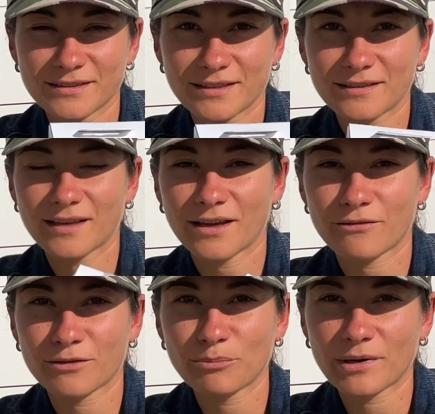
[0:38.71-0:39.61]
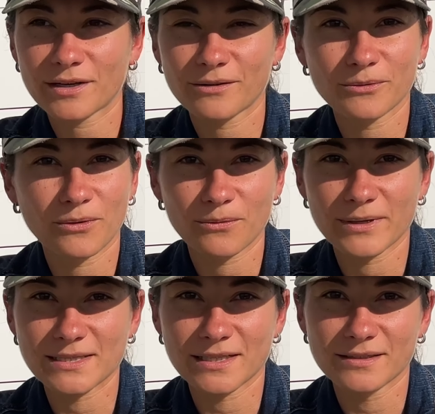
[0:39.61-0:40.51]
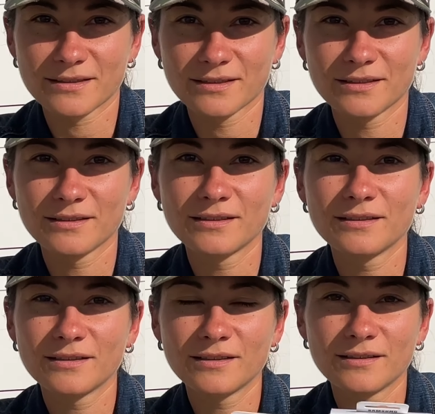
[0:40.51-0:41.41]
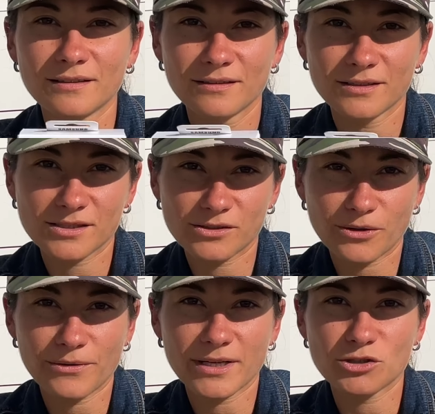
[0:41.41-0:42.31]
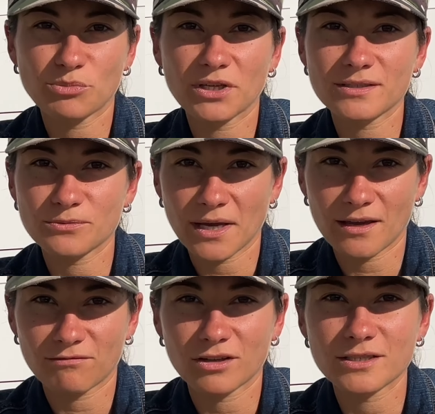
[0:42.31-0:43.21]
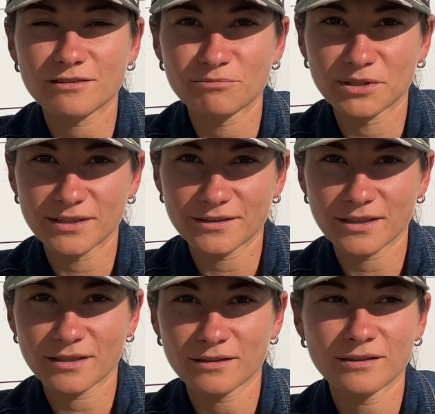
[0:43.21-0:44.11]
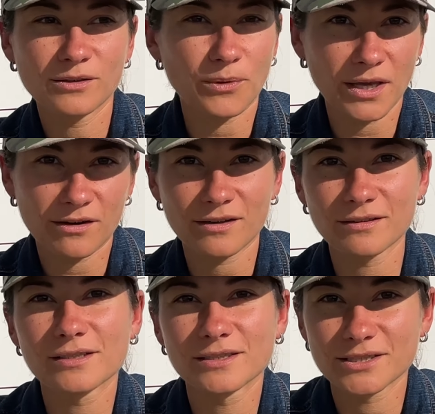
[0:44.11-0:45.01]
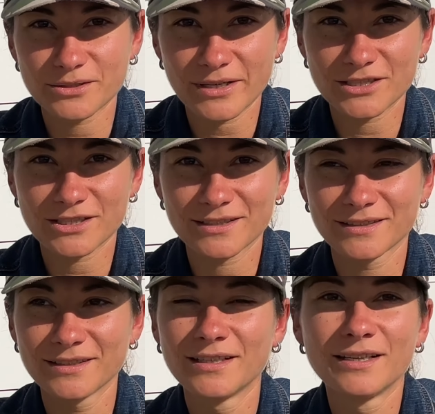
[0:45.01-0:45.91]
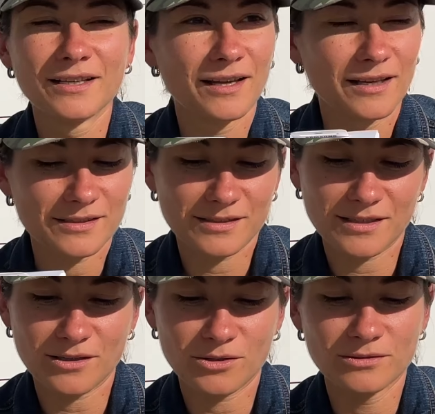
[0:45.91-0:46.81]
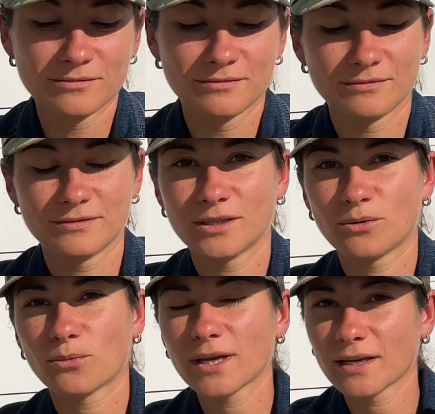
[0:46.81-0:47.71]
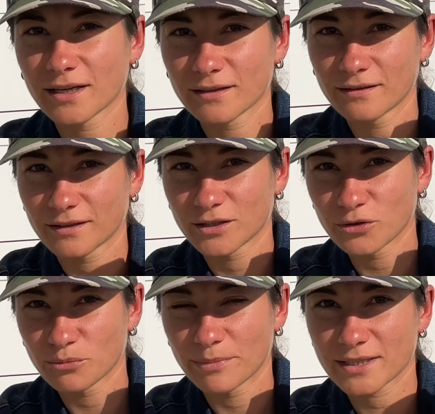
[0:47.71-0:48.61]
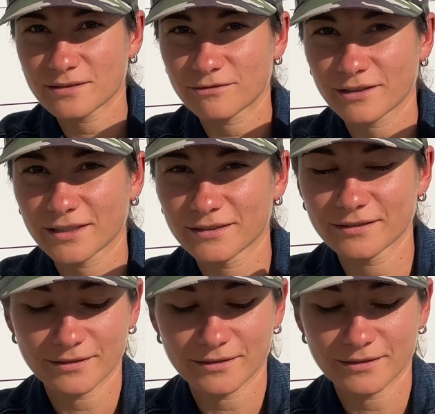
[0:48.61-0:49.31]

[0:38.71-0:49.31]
At the caravan park you always need storage because we have lots of material. We are under construction, so we need a new best friend.